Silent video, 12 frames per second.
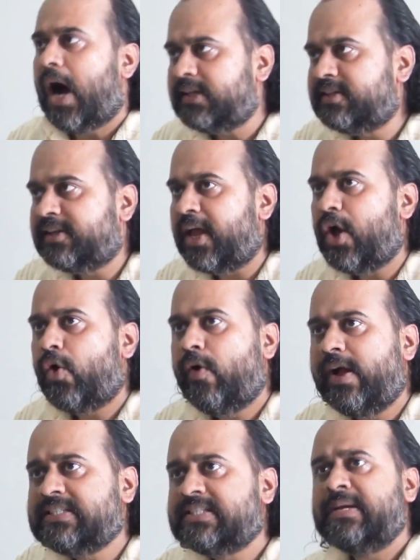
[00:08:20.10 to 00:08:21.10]
Earth
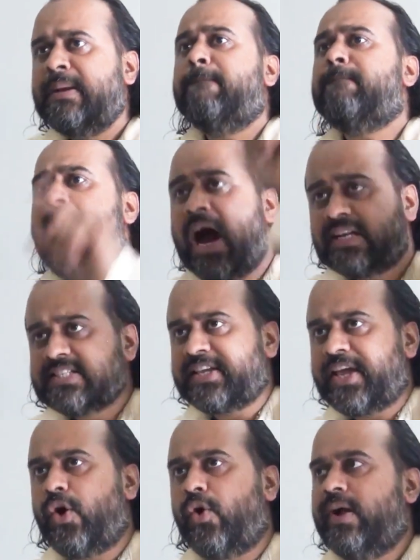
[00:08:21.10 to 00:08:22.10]
KOH, Mars
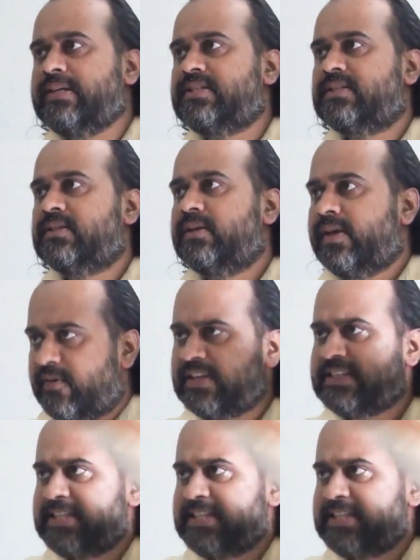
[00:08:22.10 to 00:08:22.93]
KOH give